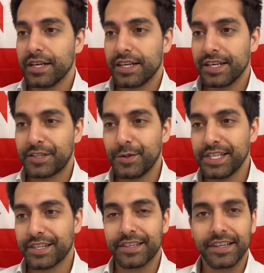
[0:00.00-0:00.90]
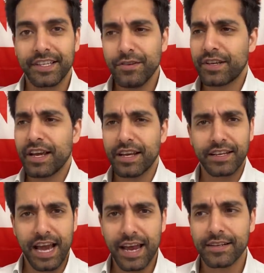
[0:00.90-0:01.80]
he tweeted that the UK and
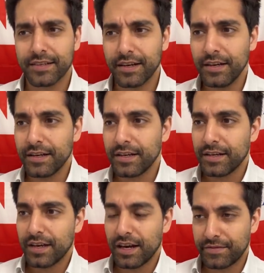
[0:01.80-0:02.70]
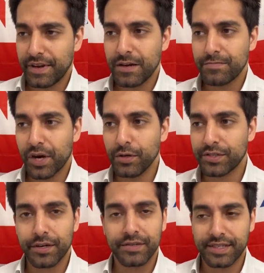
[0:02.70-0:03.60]
Canada have now imposed
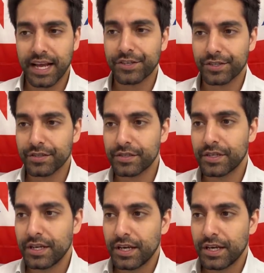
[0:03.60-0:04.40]
their own sanctions,